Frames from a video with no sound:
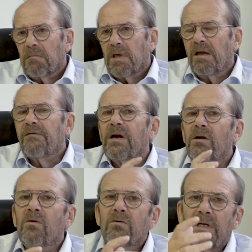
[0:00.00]
if I
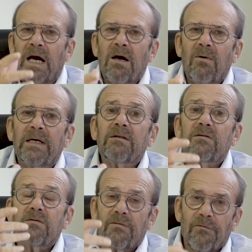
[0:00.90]
look now at
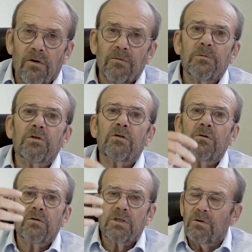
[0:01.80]
former
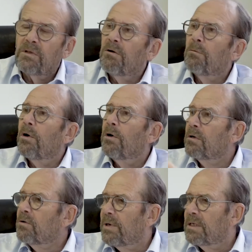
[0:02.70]
students, how they
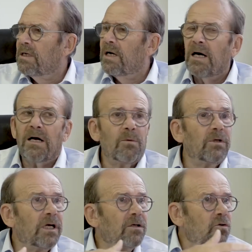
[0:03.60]
work, where they are, what
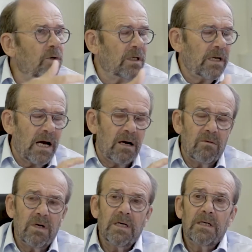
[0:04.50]
they are doing
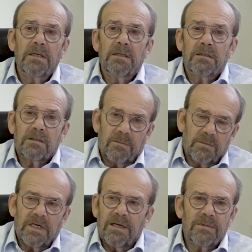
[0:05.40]
now,
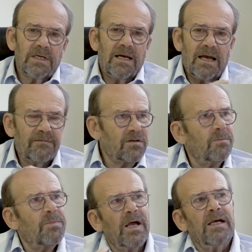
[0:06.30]
sometimes I have
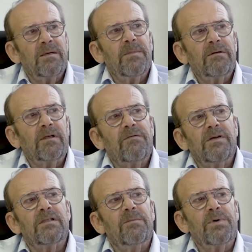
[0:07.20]
some pride about it. I
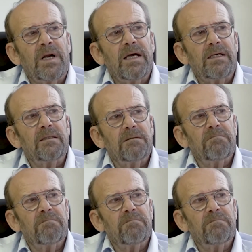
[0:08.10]
feel some pride.